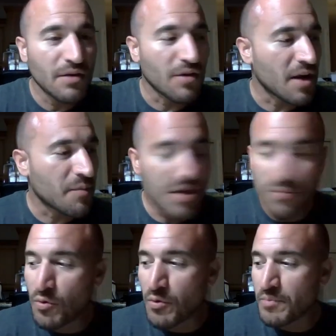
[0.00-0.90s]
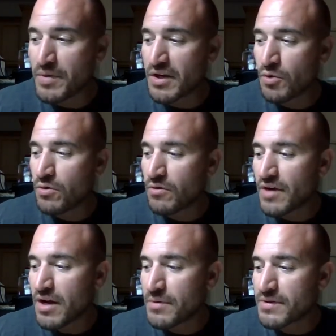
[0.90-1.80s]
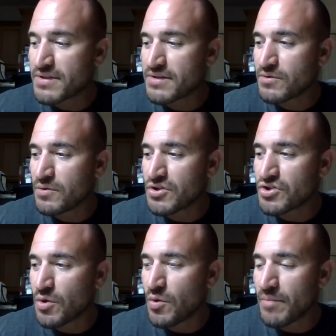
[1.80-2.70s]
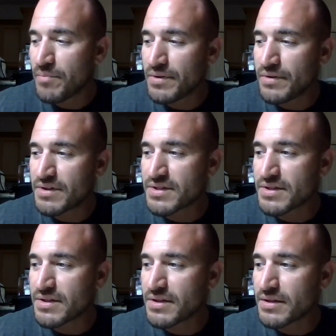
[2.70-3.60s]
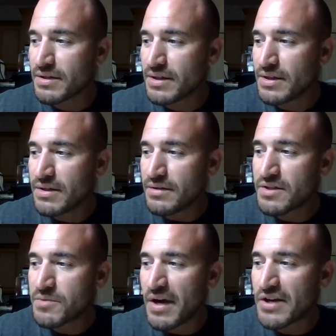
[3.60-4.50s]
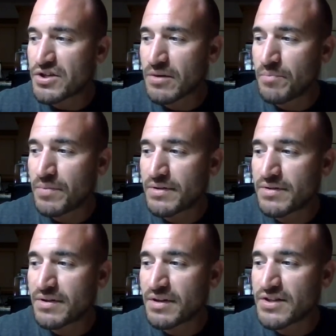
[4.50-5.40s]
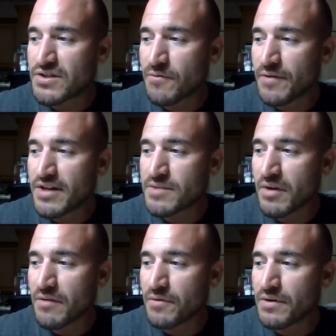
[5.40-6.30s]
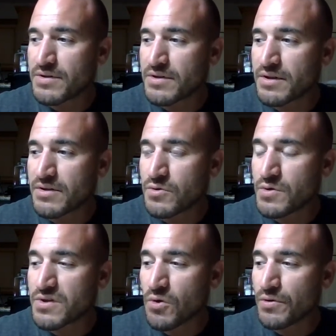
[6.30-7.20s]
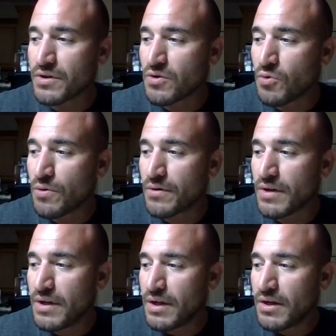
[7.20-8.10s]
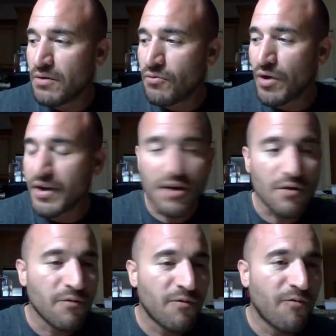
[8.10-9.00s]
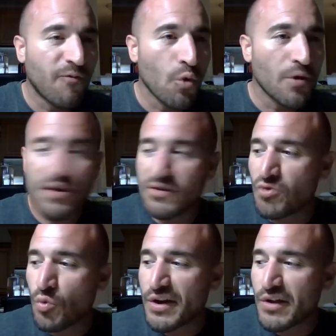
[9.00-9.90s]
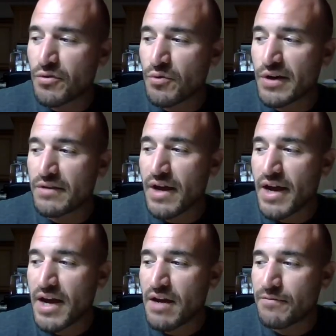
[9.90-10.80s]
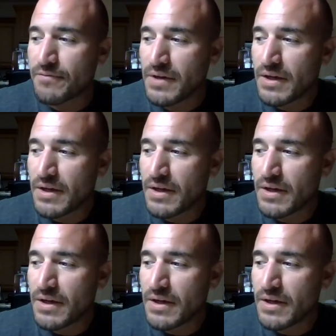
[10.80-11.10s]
A lot of people were picking Oral Roberts to show up in this matchup, but not so fast, my friends. Duke is holding court, running a 40-23 at the half.